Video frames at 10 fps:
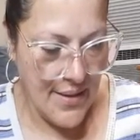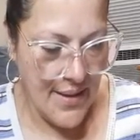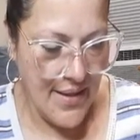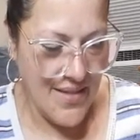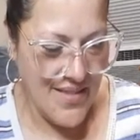
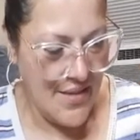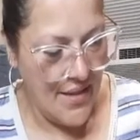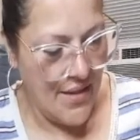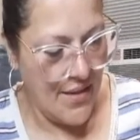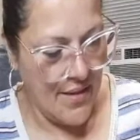I can
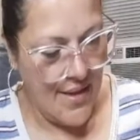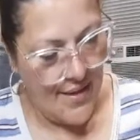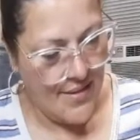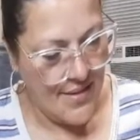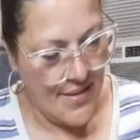see and
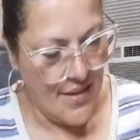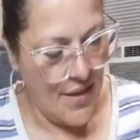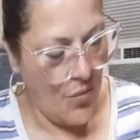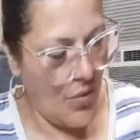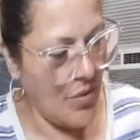not see
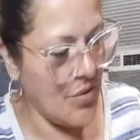that well,